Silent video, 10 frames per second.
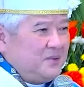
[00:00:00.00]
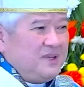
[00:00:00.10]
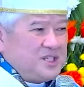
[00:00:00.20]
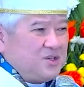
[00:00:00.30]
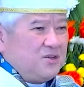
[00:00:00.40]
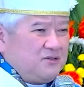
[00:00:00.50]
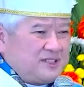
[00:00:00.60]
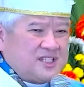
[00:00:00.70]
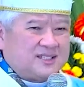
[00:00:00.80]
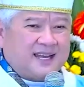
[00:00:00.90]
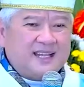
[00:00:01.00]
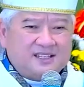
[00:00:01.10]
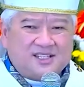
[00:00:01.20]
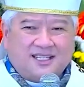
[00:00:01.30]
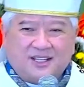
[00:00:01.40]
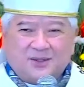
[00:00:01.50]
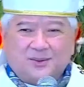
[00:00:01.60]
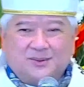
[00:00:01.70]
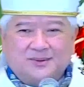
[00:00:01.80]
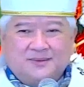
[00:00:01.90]
We saw strengths in
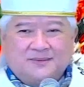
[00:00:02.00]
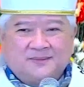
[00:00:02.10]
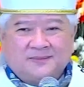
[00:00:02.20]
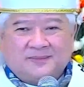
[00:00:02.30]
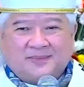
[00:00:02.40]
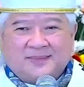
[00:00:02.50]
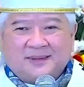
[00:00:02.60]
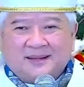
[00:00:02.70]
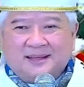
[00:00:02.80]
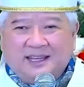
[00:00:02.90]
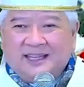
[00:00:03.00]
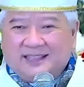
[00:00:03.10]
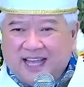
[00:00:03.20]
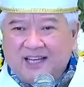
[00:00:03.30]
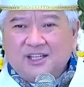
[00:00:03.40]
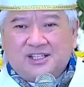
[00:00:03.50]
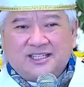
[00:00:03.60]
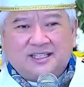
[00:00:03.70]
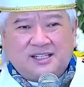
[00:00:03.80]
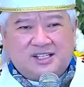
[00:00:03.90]
you:
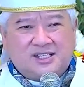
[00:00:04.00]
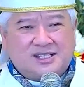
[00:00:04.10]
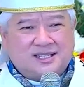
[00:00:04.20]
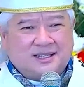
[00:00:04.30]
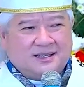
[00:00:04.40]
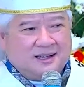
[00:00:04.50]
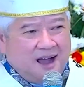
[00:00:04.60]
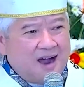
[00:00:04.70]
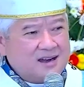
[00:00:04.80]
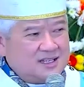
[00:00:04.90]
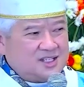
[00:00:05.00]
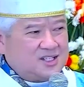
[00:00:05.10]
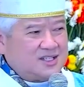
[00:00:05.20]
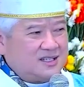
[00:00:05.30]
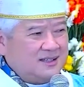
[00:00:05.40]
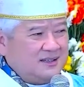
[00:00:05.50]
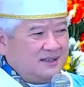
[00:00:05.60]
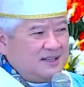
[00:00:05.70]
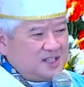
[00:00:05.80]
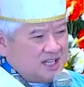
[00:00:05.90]
intelligence, arts,
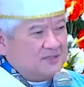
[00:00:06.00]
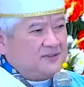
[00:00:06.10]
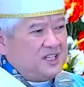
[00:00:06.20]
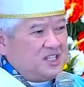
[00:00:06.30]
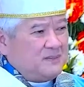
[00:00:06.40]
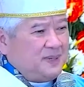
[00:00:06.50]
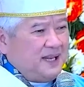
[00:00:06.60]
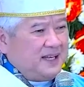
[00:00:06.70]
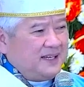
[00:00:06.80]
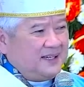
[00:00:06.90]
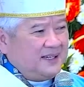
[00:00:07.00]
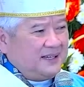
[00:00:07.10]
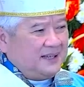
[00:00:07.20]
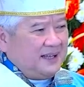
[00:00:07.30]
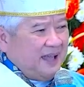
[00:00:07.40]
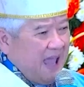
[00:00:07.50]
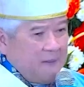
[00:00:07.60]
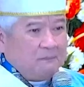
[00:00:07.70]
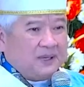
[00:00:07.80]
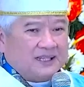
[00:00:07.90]
self-discipline,
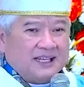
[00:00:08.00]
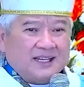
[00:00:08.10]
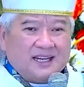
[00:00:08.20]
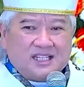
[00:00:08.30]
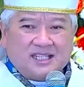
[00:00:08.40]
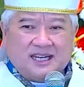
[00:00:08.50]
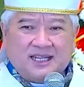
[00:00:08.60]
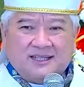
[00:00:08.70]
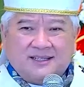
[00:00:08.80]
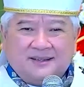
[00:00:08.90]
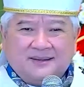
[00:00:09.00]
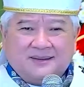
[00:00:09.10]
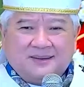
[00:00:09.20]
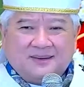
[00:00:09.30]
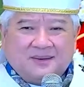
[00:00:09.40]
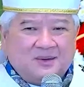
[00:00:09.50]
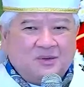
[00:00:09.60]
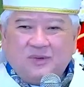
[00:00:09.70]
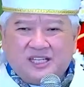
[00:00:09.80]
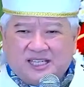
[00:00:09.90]
empathy in listening.
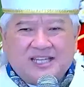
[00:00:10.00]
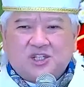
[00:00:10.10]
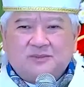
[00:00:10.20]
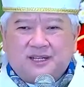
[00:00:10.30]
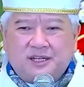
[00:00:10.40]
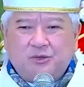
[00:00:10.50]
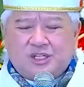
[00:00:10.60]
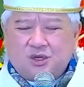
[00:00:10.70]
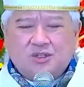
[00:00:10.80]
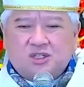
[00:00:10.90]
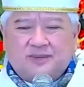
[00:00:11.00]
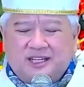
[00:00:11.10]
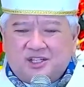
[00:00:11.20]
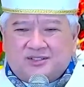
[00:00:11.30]
We saw so many